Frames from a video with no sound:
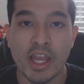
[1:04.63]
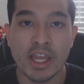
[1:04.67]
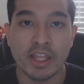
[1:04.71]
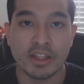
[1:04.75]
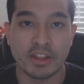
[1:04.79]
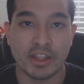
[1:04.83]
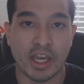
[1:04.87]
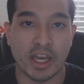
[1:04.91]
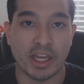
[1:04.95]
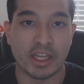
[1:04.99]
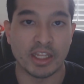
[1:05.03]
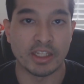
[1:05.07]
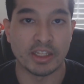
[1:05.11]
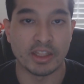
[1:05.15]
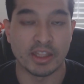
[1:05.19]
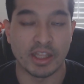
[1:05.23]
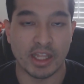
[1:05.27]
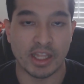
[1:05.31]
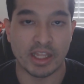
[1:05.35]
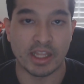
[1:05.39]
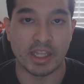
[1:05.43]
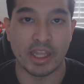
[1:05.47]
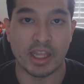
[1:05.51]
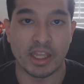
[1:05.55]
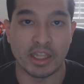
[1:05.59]
that in
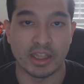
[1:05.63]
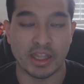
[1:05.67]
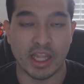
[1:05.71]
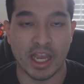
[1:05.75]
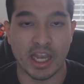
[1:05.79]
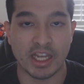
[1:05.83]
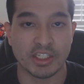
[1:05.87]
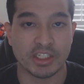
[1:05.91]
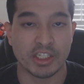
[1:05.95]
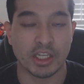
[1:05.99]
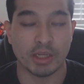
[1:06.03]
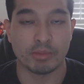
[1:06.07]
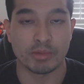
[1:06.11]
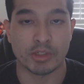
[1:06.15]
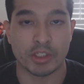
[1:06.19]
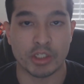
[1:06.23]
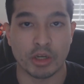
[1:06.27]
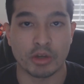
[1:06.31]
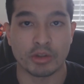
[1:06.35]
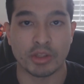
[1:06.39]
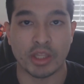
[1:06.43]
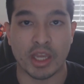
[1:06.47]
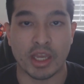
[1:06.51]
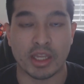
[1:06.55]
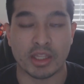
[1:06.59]
last
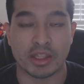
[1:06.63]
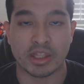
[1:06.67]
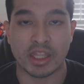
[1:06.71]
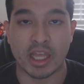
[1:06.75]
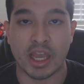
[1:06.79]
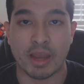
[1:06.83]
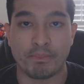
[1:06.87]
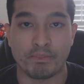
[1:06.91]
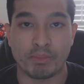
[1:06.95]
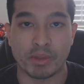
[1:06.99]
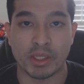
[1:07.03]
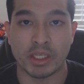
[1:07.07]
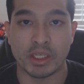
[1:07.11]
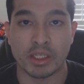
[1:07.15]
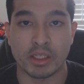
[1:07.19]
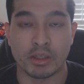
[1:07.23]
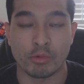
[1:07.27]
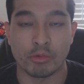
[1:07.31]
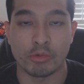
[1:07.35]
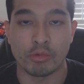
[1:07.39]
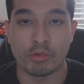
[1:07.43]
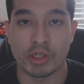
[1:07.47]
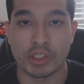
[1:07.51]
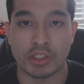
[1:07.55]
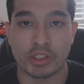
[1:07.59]
episode that be
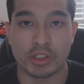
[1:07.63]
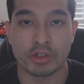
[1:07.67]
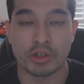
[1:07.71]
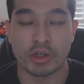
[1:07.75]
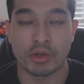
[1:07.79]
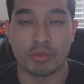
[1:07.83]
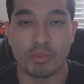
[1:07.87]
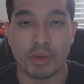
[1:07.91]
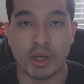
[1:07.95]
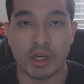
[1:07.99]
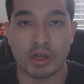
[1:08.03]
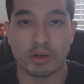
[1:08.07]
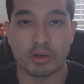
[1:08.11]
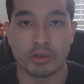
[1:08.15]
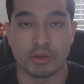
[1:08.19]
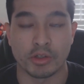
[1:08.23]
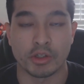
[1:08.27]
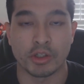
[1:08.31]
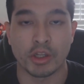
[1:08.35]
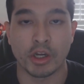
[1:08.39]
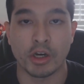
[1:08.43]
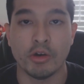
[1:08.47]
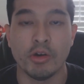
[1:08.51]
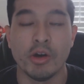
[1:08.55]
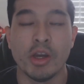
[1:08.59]
Winter and Meryl, you
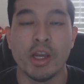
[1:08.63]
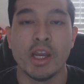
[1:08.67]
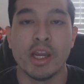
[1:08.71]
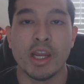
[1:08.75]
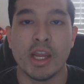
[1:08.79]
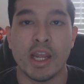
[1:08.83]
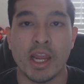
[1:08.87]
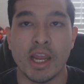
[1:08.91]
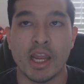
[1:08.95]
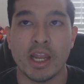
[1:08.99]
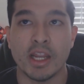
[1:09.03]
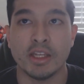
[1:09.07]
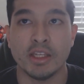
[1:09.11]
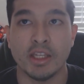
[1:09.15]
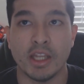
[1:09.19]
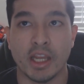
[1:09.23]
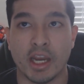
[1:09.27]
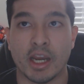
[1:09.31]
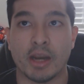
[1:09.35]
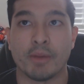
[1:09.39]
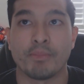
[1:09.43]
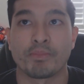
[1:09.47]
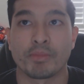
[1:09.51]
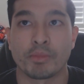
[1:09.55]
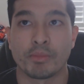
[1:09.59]
know? And
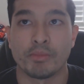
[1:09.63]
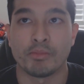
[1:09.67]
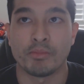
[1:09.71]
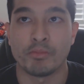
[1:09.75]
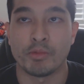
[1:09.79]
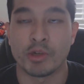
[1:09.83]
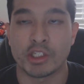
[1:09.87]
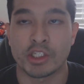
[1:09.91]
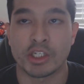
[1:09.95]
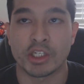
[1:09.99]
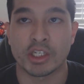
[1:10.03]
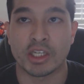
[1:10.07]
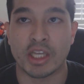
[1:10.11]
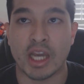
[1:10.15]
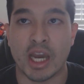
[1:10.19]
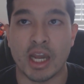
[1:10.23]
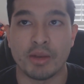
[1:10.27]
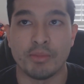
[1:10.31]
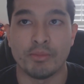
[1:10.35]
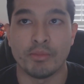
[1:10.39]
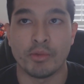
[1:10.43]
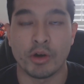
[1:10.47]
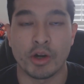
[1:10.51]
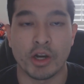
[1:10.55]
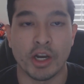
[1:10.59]
yeah, Winter
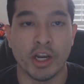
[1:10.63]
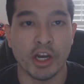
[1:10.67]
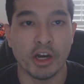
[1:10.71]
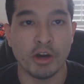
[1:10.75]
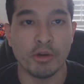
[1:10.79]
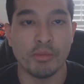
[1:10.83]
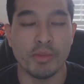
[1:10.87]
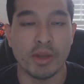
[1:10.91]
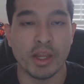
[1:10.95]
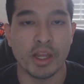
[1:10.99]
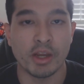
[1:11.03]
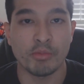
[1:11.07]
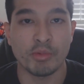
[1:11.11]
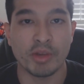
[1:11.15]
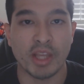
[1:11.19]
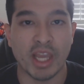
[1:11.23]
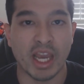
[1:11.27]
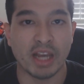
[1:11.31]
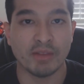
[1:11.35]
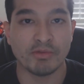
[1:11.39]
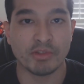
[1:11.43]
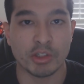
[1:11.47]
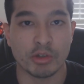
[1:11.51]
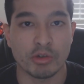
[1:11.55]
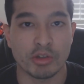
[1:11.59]
gotten more help, and we
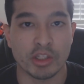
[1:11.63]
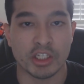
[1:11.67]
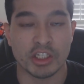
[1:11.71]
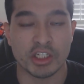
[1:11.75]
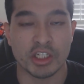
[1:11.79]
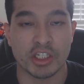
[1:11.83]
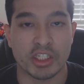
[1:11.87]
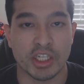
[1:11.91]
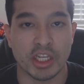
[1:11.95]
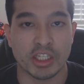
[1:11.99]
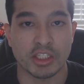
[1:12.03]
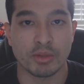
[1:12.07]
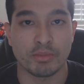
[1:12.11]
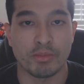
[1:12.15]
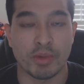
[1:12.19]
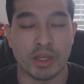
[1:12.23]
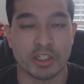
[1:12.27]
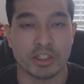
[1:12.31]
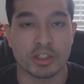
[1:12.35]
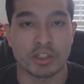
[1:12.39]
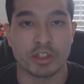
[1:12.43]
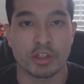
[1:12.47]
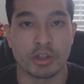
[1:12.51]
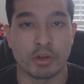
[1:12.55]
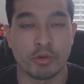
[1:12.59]
have to it that she sends a
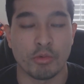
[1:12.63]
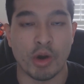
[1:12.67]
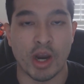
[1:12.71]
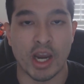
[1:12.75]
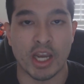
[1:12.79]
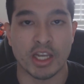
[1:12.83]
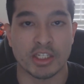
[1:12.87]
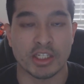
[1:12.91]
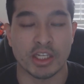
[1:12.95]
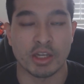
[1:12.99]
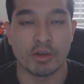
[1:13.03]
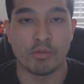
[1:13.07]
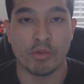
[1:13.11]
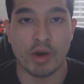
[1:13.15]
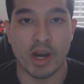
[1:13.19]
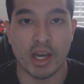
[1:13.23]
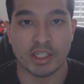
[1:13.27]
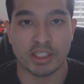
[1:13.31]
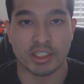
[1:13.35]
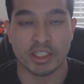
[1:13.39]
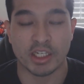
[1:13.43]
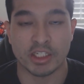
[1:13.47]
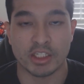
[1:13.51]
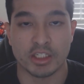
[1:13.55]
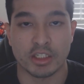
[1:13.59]
message to Weiss, and
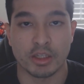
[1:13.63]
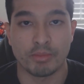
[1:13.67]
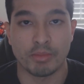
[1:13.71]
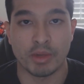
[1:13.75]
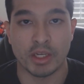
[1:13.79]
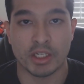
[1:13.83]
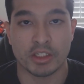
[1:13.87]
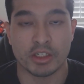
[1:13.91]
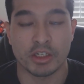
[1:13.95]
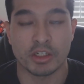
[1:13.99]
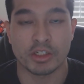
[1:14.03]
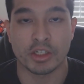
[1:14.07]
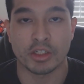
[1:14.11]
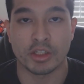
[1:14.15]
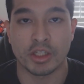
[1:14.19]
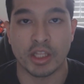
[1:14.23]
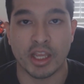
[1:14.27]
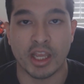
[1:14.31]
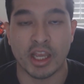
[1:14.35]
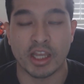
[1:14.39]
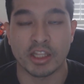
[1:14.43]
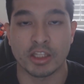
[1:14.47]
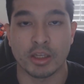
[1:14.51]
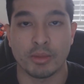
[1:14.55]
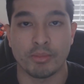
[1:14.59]
Weiss gets the message, and they
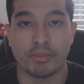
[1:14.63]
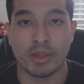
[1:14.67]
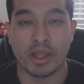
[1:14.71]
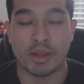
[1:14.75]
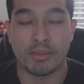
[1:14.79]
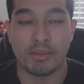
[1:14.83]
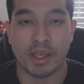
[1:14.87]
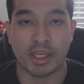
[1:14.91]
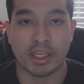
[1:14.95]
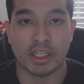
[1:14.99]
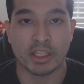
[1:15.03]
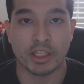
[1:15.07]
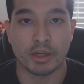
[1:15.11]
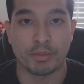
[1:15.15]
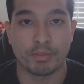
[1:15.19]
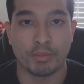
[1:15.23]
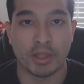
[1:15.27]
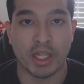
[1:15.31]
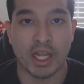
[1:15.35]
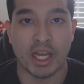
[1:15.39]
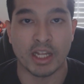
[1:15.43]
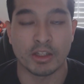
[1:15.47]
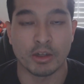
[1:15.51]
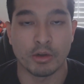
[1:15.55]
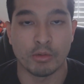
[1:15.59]
end up making their
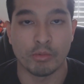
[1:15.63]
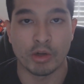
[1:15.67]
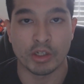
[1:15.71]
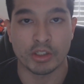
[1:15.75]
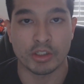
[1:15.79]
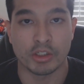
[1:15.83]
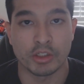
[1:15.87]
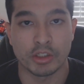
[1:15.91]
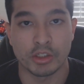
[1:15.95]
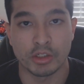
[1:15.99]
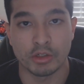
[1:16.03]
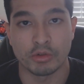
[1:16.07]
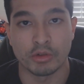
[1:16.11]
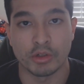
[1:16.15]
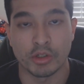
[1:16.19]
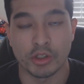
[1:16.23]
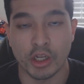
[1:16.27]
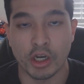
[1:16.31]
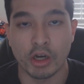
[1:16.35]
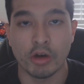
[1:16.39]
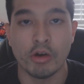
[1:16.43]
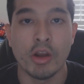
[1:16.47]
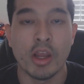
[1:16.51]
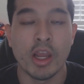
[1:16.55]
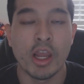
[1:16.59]
plan of what to do, you
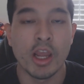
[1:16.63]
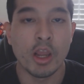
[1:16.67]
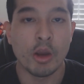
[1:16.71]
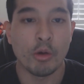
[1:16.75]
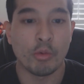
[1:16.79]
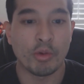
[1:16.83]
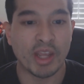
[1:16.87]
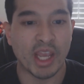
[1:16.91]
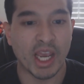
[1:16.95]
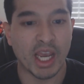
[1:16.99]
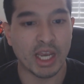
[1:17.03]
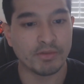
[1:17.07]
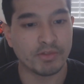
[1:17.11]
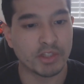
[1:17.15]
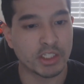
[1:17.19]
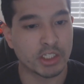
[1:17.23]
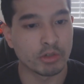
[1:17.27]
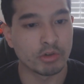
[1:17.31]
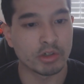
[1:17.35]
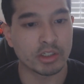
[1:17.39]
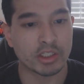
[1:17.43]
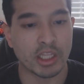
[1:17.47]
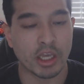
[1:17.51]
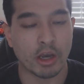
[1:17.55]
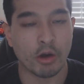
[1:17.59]
know? We have
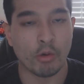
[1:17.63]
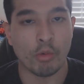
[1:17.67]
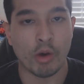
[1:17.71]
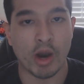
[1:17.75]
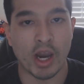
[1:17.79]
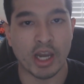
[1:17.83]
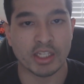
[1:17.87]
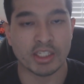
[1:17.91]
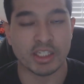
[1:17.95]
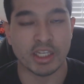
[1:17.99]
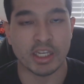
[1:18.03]
to it that Weiss